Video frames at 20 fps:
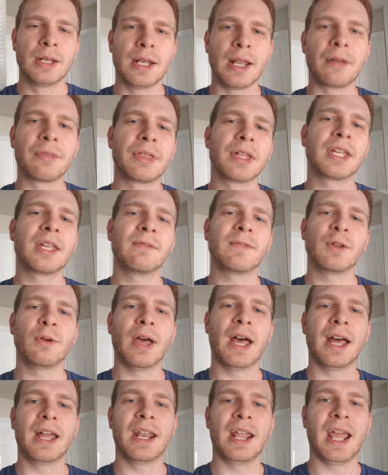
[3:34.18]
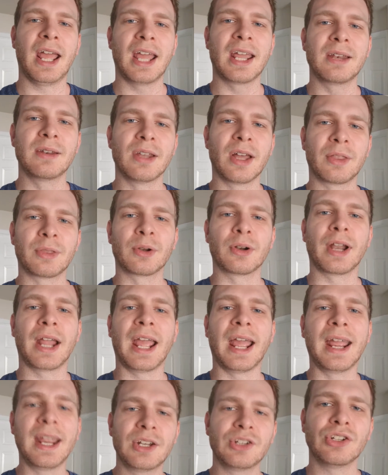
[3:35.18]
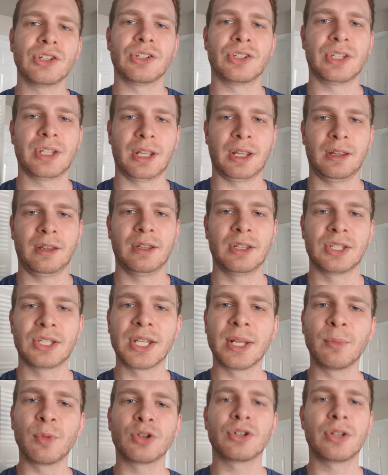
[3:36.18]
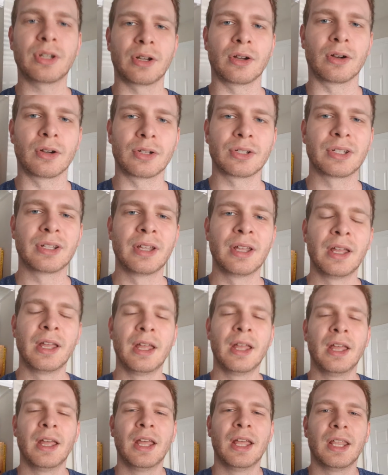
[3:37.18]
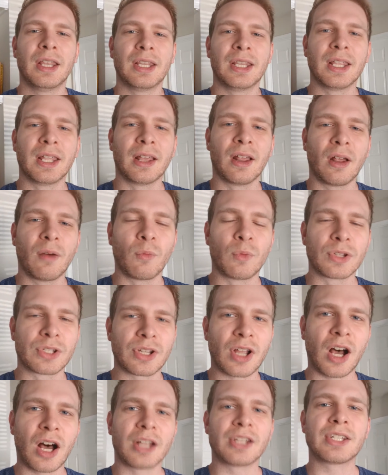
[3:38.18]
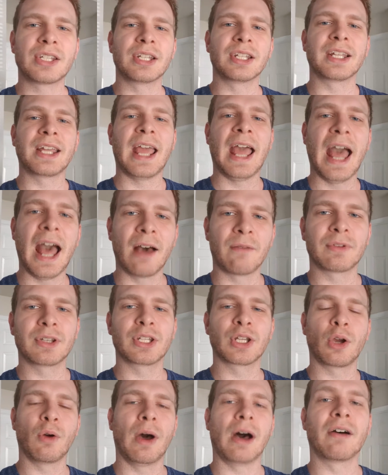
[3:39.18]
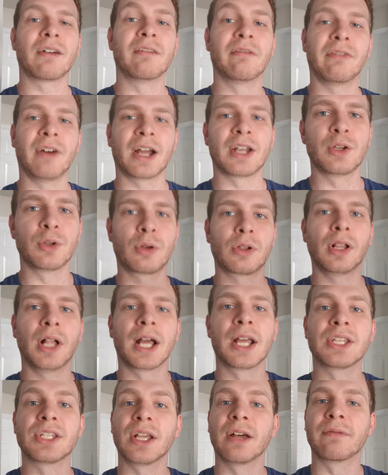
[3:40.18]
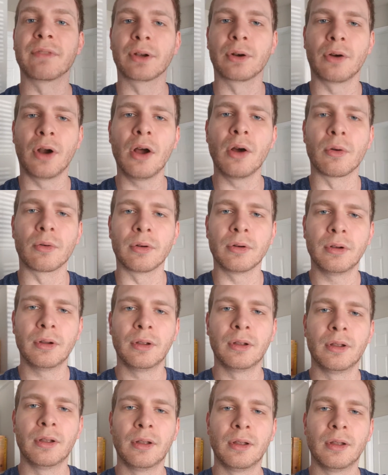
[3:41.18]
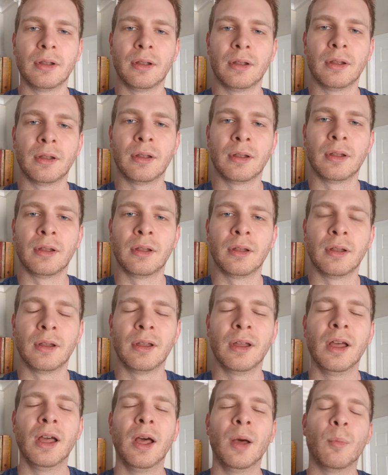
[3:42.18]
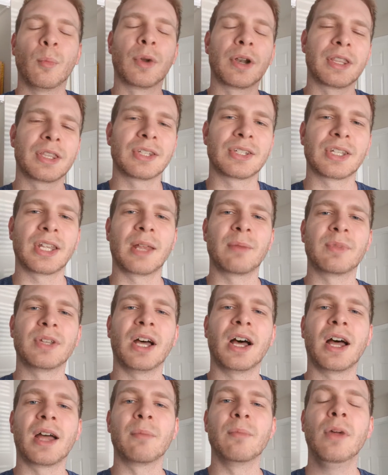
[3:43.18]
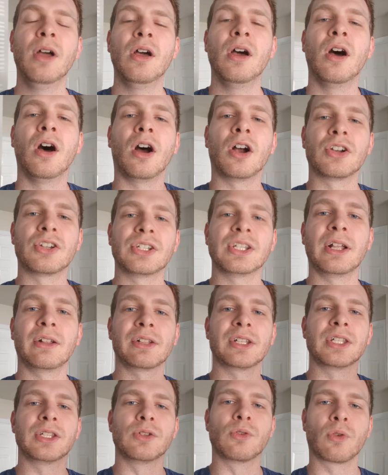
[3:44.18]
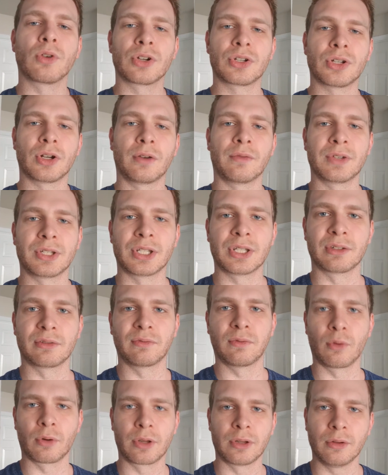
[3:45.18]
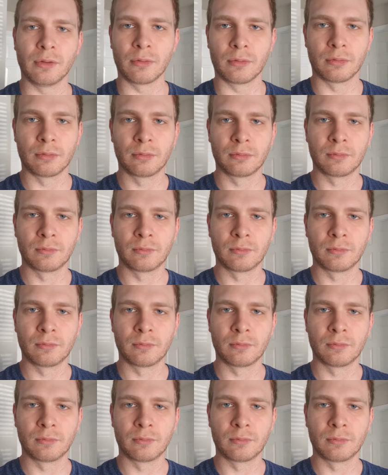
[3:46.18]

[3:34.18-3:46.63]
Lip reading: Now think if you had another agency similar to yours that was constantly having to go out and find new clients of their own, but at the same time are selling your services for you.